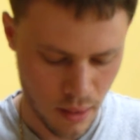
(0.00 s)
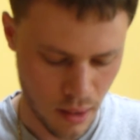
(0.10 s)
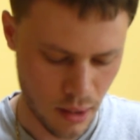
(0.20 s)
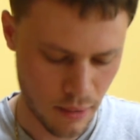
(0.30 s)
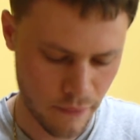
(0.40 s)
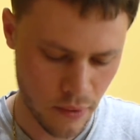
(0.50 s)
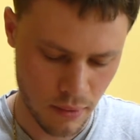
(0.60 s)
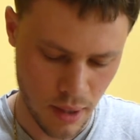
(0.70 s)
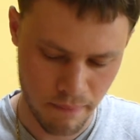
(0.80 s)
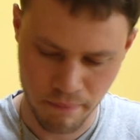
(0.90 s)
The
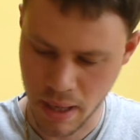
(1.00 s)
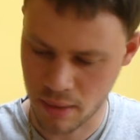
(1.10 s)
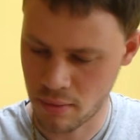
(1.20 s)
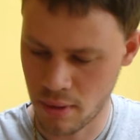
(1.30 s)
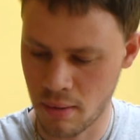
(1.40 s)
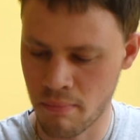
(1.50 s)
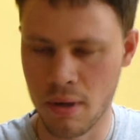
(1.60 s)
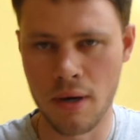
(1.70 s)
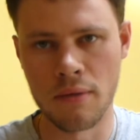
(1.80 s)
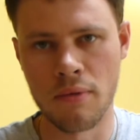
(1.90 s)
4 amp battery
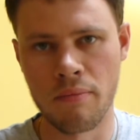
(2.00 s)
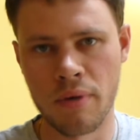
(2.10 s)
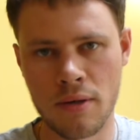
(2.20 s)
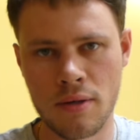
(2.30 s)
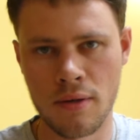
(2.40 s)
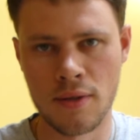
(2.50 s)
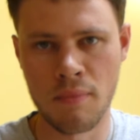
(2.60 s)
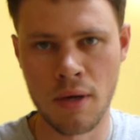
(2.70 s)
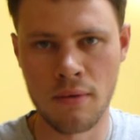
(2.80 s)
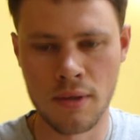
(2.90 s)
combined with a brushless
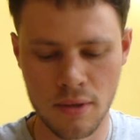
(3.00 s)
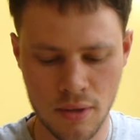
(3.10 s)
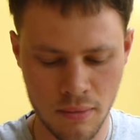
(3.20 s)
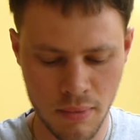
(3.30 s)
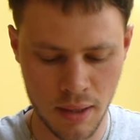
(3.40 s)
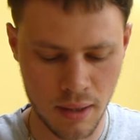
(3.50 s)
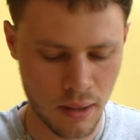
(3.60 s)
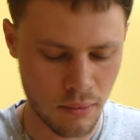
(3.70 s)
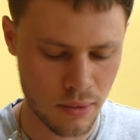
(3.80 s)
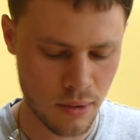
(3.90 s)
motor should make it
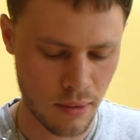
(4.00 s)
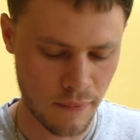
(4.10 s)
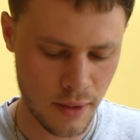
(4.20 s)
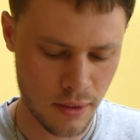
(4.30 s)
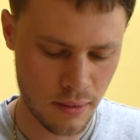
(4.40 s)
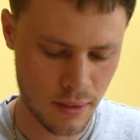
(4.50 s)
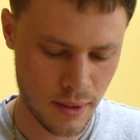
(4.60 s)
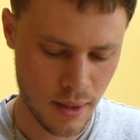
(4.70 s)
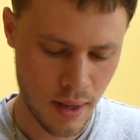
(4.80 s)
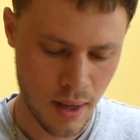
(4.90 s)
ultra
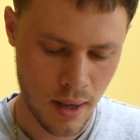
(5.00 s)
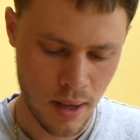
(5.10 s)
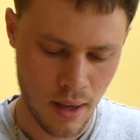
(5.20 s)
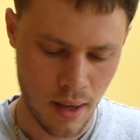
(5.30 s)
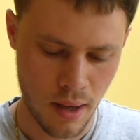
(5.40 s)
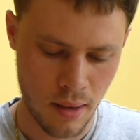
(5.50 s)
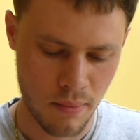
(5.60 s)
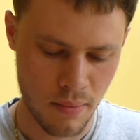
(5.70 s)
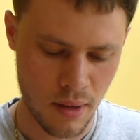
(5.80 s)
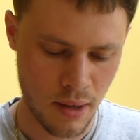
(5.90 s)
efficient.
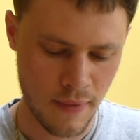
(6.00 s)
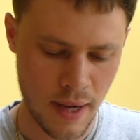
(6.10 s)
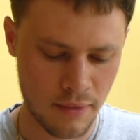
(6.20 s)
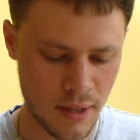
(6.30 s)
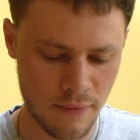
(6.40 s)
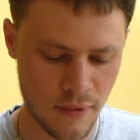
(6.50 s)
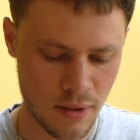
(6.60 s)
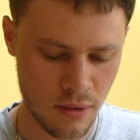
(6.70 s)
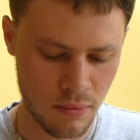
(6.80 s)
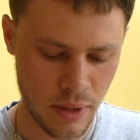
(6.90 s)
I've had this for
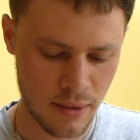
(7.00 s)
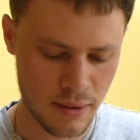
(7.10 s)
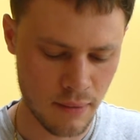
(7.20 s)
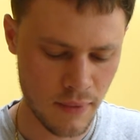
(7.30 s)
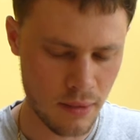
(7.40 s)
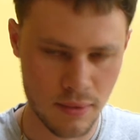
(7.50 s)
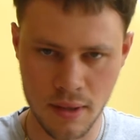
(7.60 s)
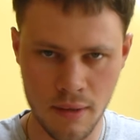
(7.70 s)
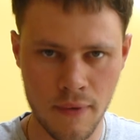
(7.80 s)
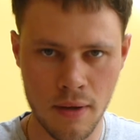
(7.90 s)
2 weeks and I've used
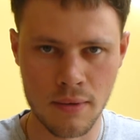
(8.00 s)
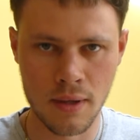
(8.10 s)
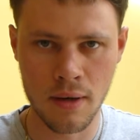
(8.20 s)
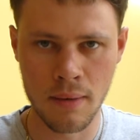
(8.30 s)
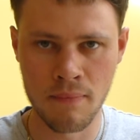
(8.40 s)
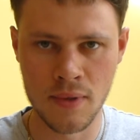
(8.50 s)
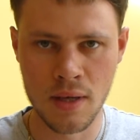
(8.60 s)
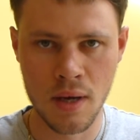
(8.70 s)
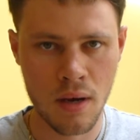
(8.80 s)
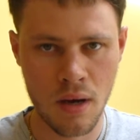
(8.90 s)
it a few
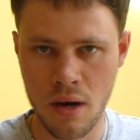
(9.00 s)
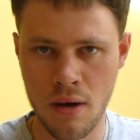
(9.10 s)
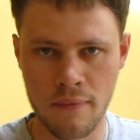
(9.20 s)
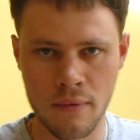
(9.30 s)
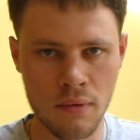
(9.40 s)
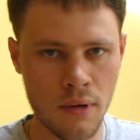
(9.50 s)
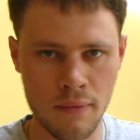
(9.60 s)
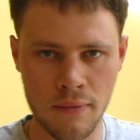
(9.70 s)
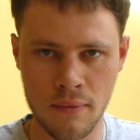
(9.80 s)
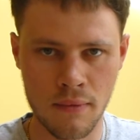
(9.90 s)
times. Overall
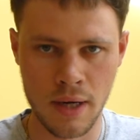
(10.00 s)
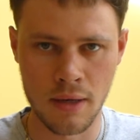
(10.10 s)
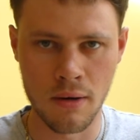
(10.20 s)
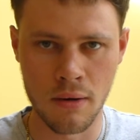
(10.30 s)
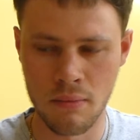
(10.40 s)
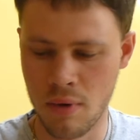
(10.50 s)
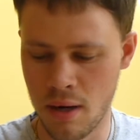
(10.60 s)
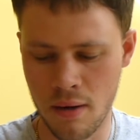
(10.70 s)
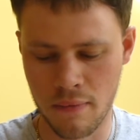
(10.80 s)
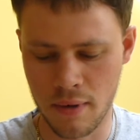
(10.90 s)
I've already got well
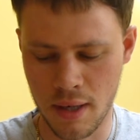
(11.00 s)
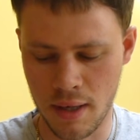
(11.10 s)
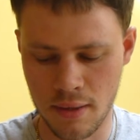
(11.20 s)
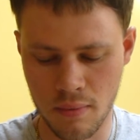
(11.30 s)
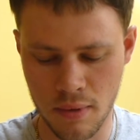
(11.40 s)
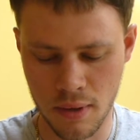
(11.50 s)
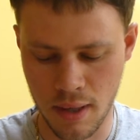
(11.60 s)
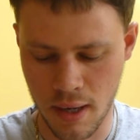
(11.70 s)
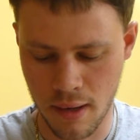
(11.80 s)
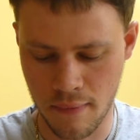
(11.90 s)
over a day's work
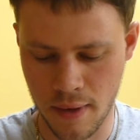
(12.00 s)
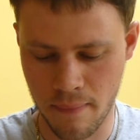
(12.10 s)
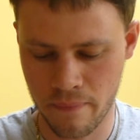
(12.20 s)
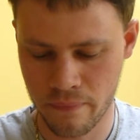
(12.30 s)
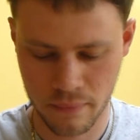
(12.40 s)
out of it.